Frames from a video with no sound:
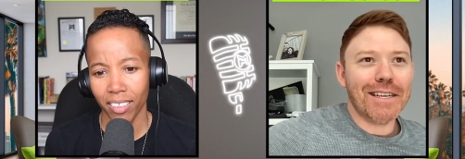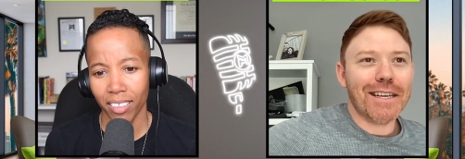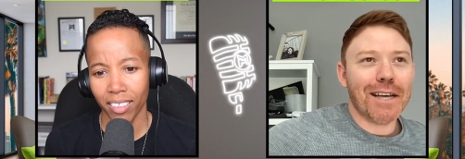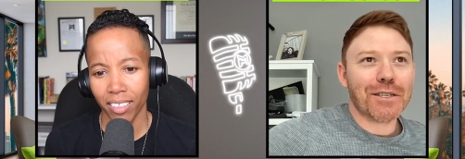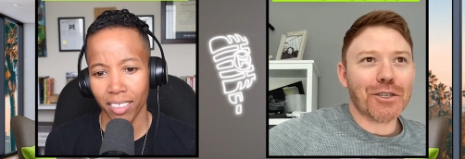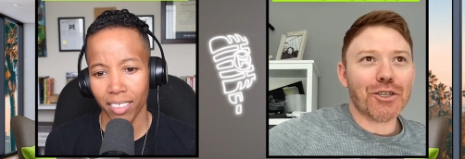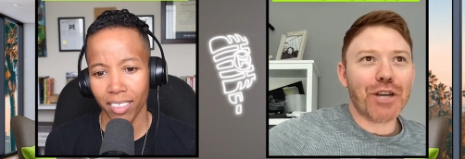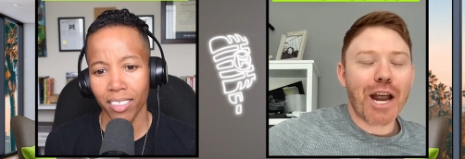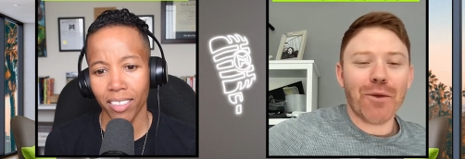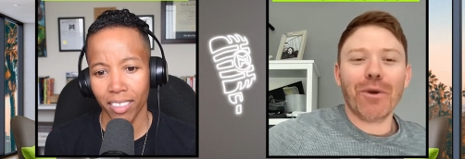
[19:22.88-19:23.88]
Speaker 1: E S in
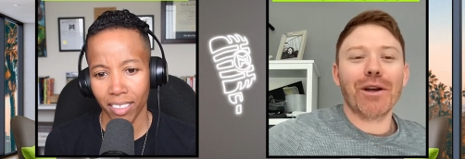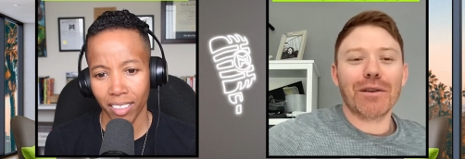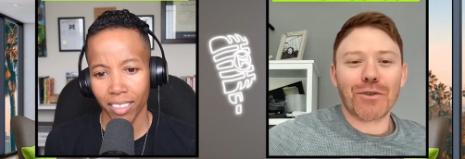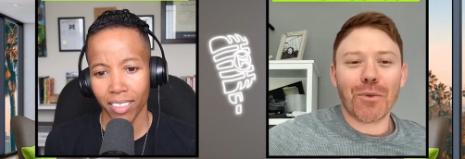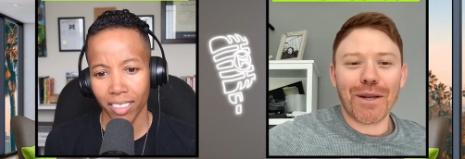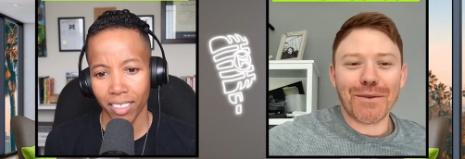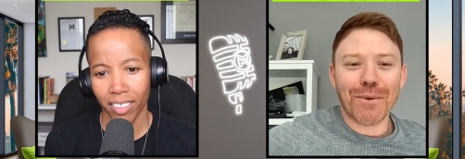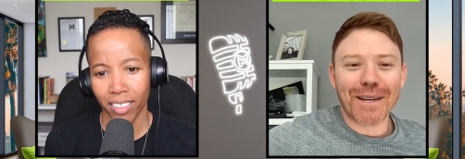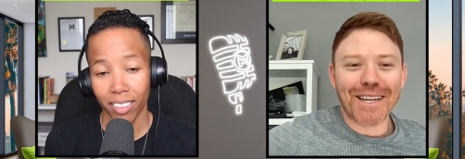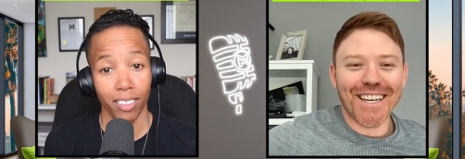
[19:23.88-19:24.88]
January of twenty
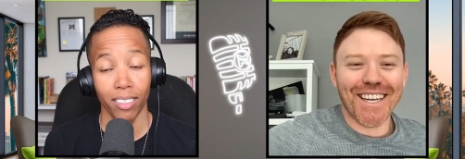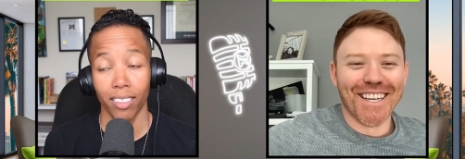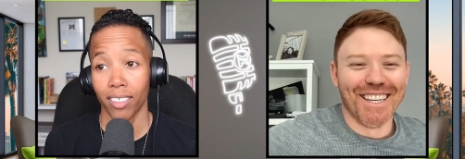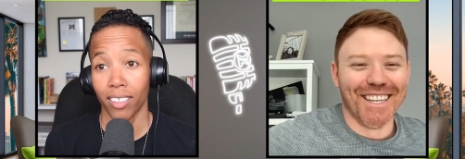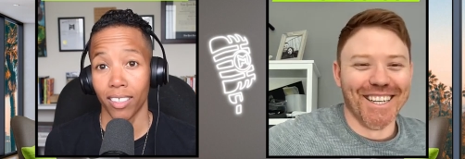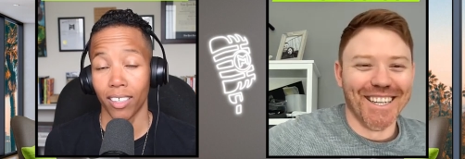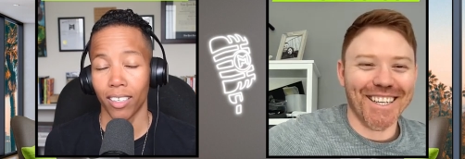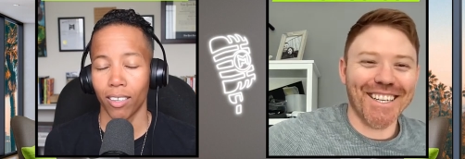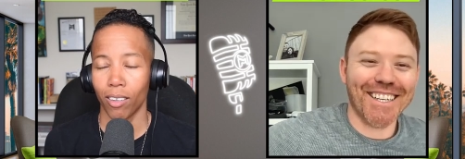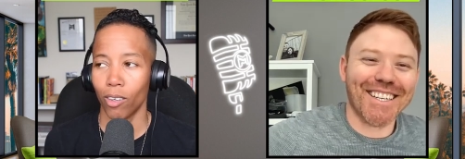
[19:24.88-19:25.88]
twenty.
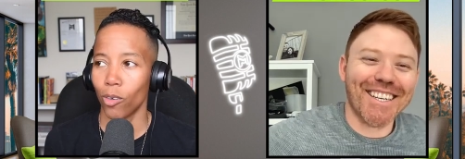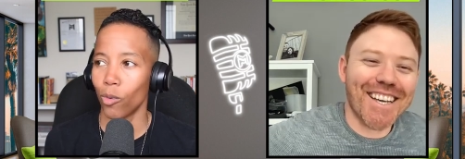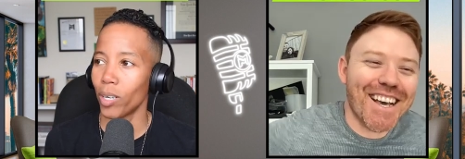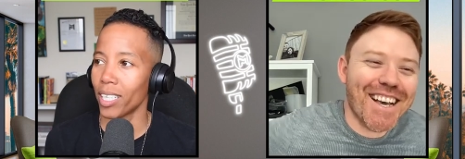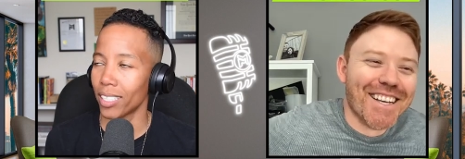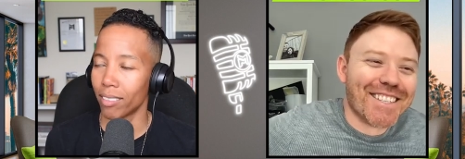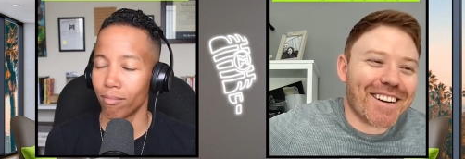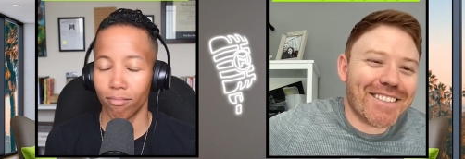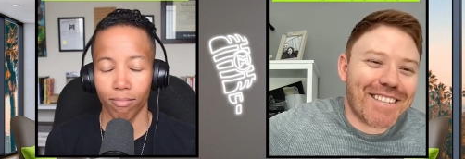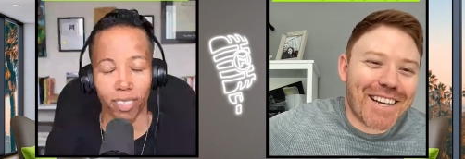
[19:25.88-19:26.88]
Oh, what a
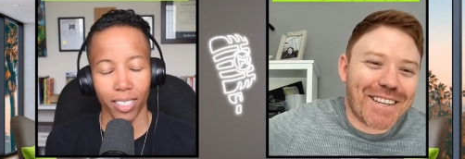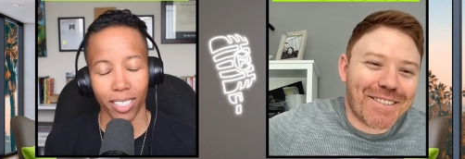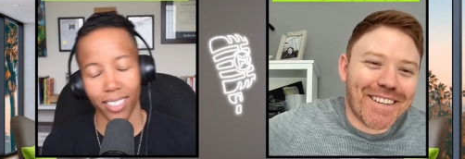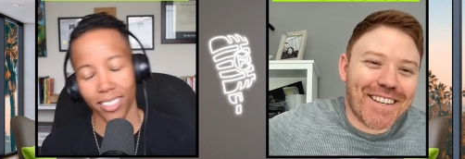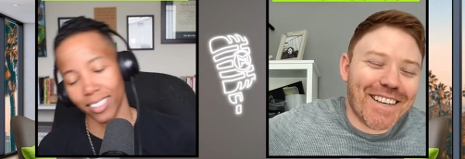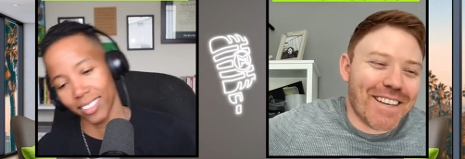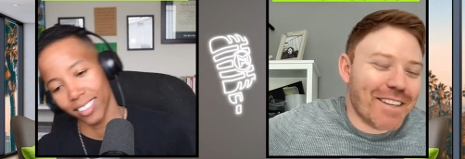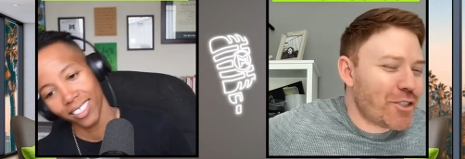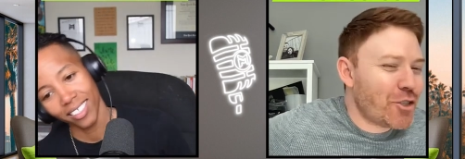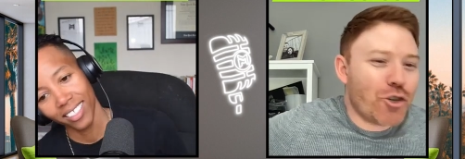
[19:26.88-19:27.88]
started taking Jesus.
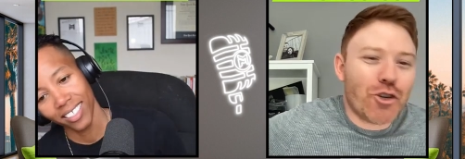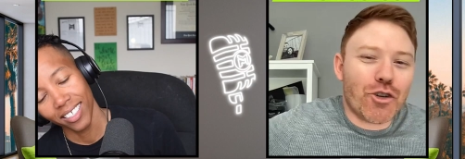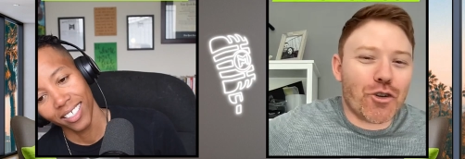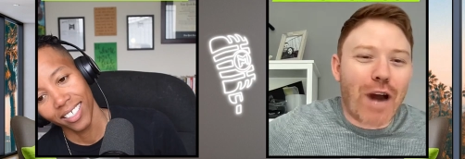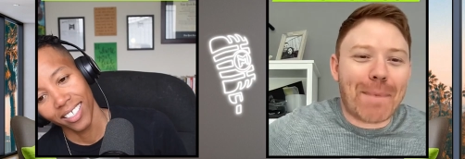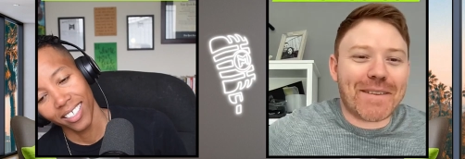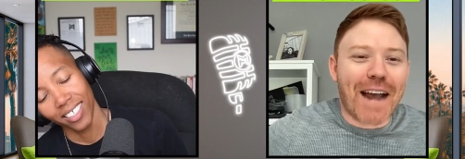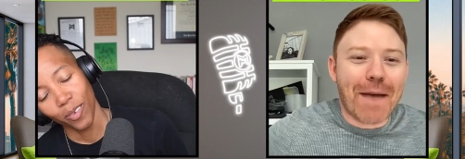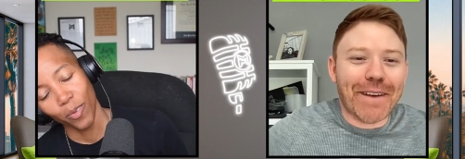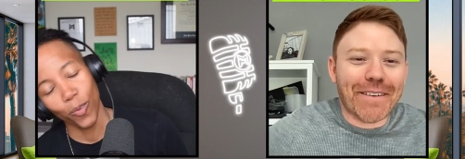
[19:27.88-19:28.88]
crap
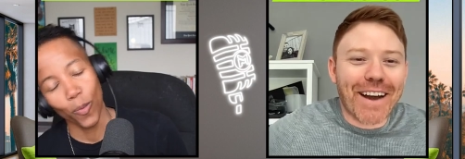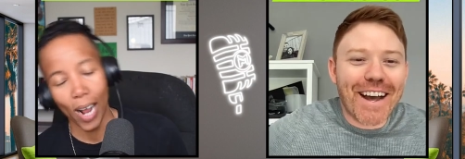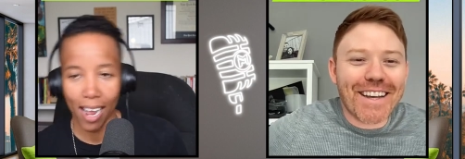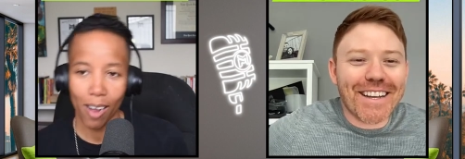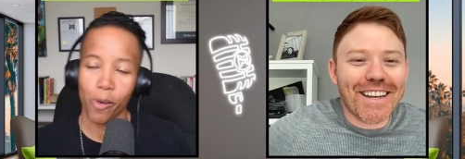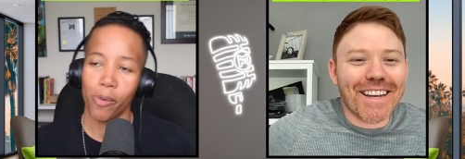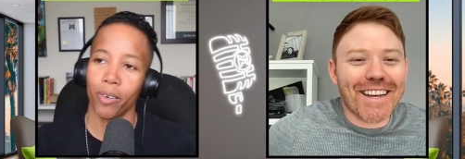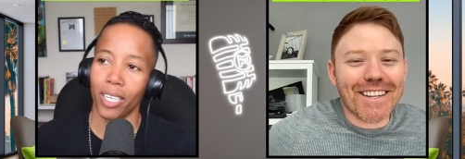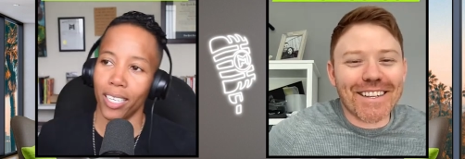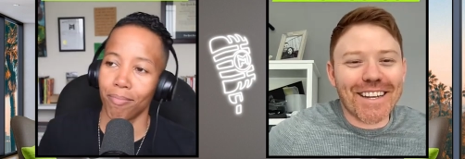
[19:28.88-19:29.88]
timing,
Speaker 2: right? Wow.
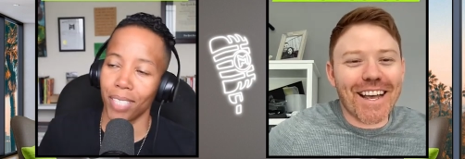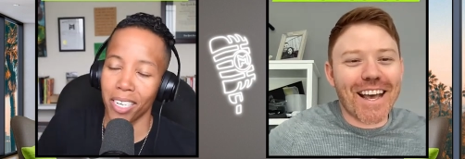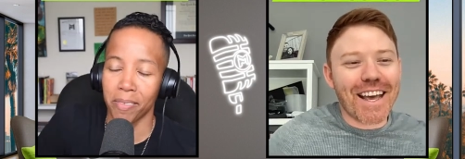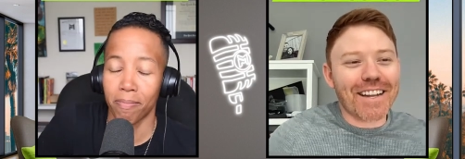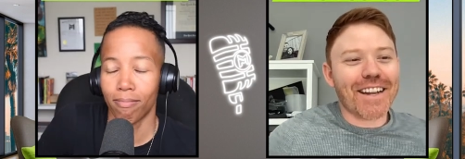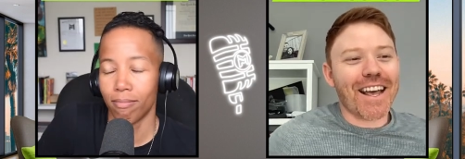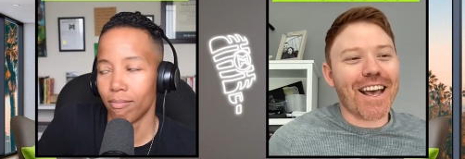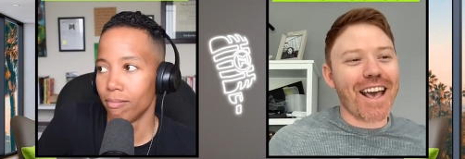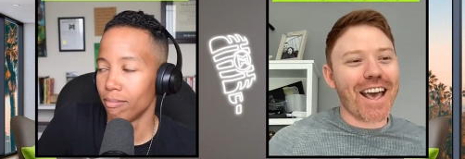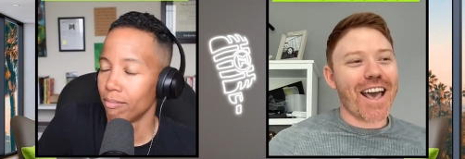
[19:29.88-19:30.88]
And, okay. Yeah. And,
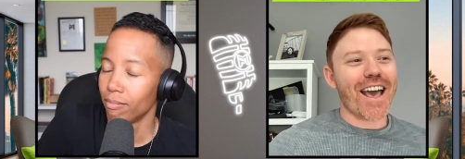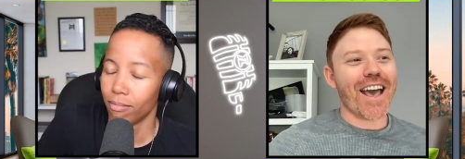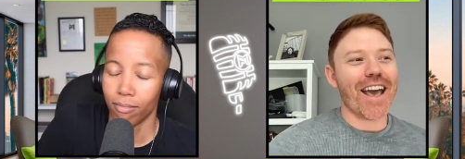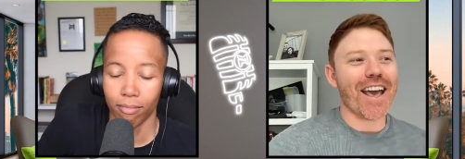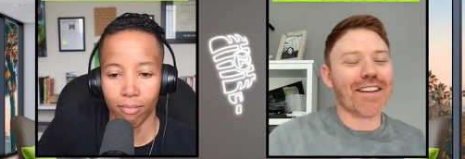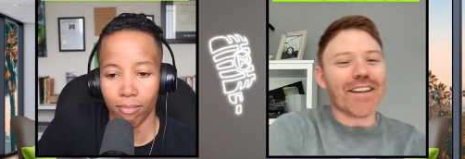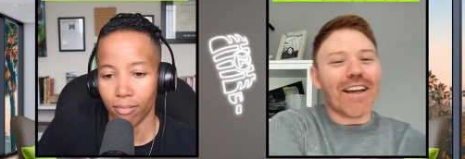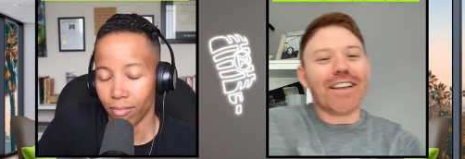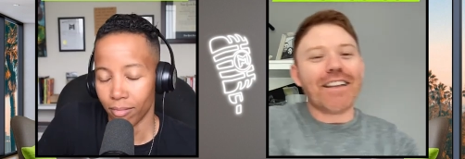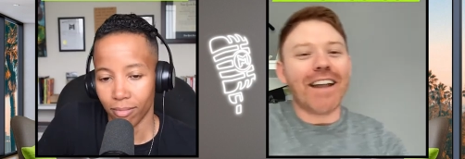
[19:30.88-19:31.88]
Speaker 1: and,
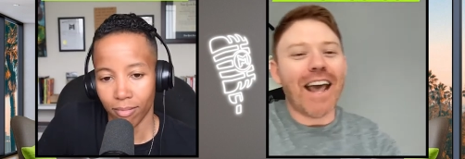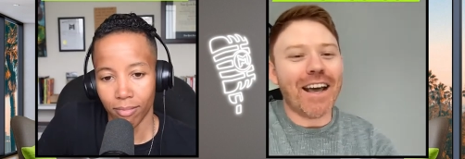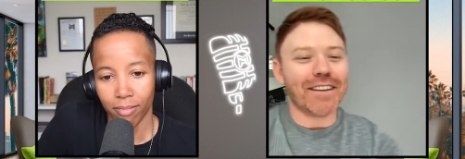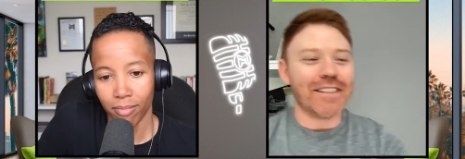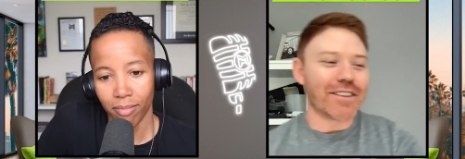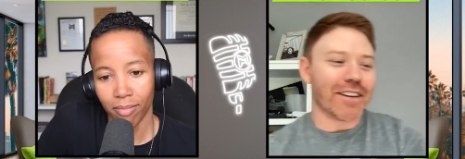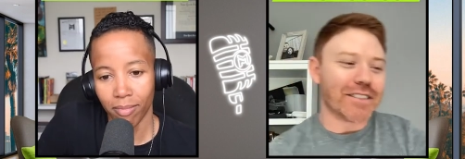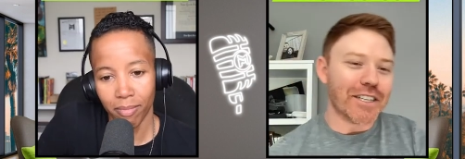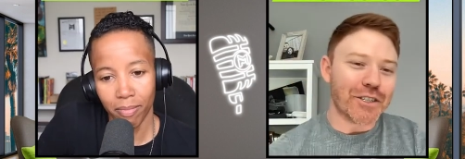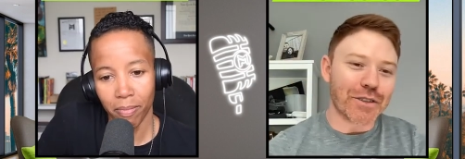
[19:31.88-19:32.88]
that, and add
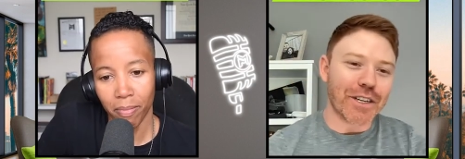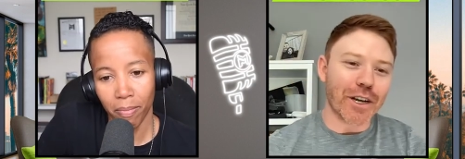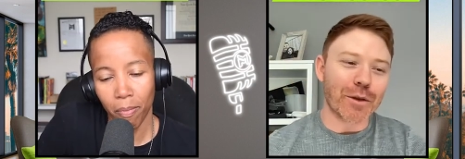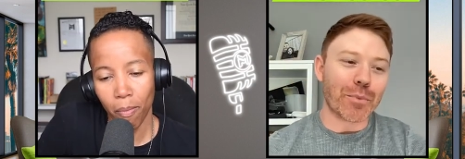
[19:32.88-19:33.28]
insult to injury are the